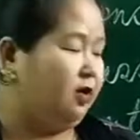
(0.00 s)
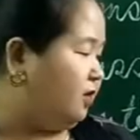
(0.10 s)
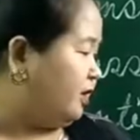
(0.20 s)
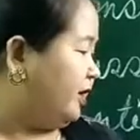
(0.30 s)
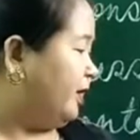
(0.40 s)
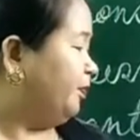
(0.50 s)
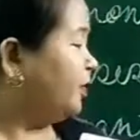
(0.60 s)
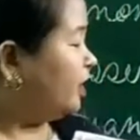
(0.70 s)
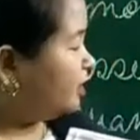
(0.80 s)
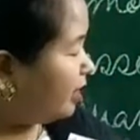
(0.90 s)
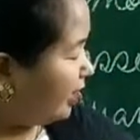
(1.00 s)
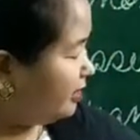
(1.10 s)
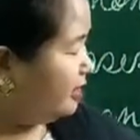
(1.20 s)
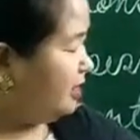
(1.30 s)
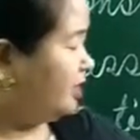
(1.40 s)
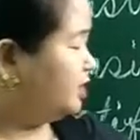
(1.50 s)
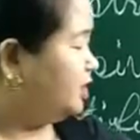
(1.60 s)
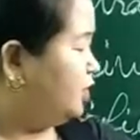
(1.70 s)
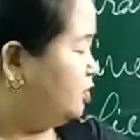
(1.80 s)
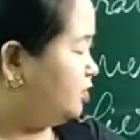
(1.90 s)
Okay, neither
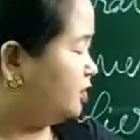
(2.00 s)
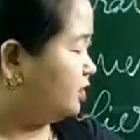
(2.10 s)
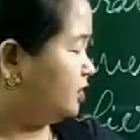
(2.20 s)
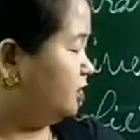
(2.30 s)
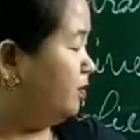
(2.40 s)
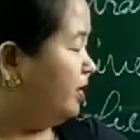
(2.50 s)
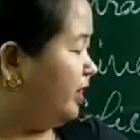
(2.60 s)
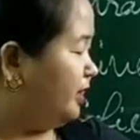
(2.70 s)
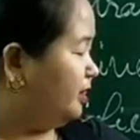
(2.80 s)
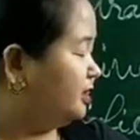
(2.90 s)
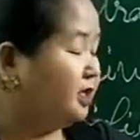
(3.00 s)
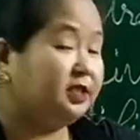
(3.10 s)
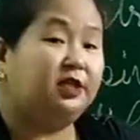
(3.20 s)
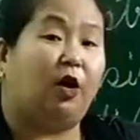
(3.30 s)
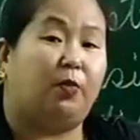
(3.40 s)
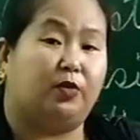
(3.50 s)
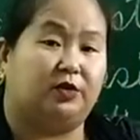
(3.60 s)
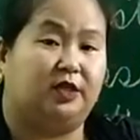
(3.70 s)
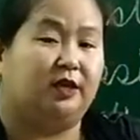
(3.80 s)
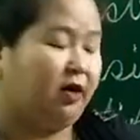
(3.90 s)
is used to mean just the
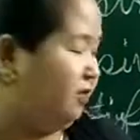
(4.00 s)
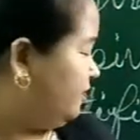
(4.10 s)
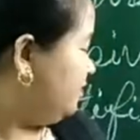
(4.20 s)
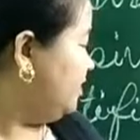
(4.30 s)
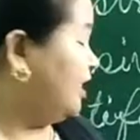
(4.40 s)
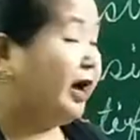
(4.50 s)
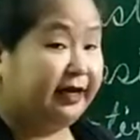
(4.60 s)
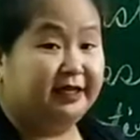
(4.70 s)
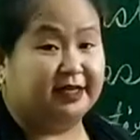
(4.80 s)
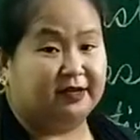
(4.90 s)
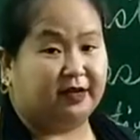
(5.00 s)
opposite of either.